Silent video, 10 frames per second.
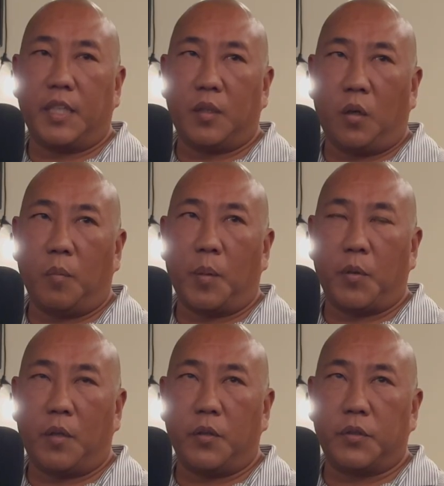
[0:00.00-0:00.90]
and all my
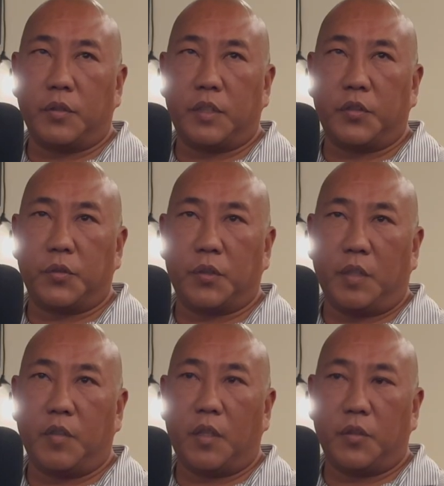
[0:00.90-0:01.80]
brothers and sisters
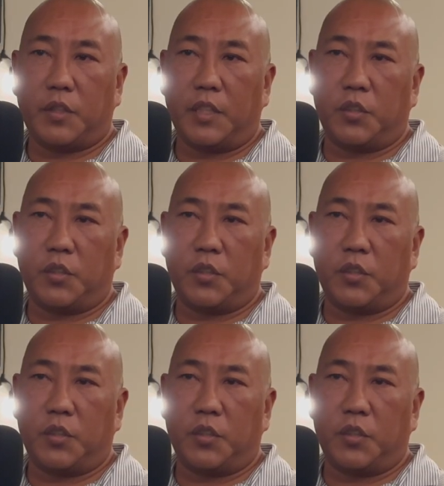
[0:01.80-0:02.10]
live in other states,